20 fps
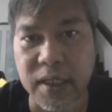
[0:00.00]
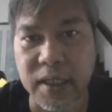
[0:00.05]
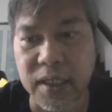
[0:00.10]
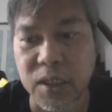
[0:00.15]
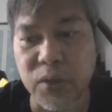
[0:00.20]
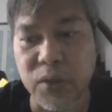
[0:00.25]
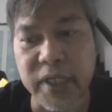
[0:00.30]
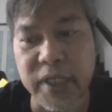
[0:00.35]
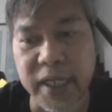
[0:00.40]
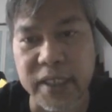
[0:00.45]

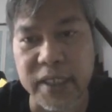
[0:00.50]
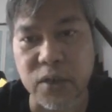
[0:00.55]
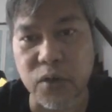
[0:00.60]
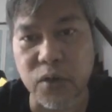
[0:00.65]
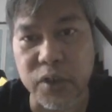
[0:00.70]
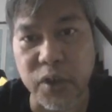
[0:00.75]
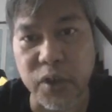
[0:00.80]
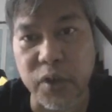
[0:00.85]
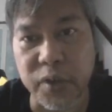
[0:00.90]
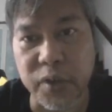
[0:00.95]
look at the whole
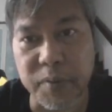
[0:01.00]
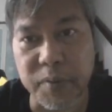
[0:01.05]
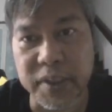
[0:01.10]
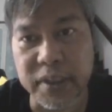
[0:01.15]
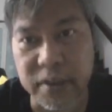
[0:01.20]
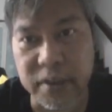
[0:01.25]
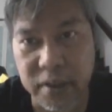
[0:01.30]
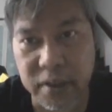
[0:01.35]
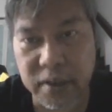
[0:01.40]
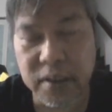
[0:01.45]
document
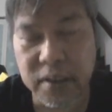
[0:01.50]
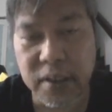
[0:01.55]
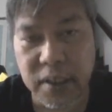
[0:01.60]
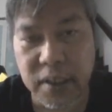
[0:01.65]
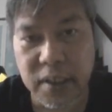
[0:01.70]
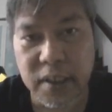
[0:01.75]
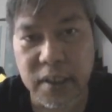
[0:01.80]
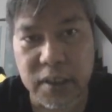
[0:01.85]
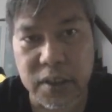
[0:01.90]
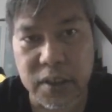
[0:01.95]

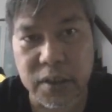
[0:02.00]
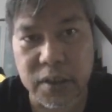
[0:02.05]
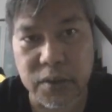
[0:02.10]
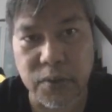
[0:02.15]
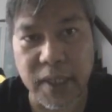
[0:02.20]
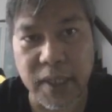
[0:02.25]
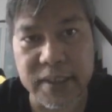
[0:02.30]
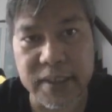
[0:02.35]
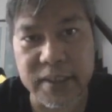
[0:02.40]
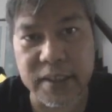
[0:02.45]
to
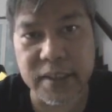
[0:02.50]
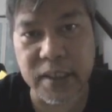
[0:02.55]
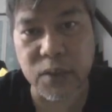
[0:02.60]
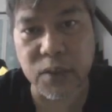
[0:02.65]
answer the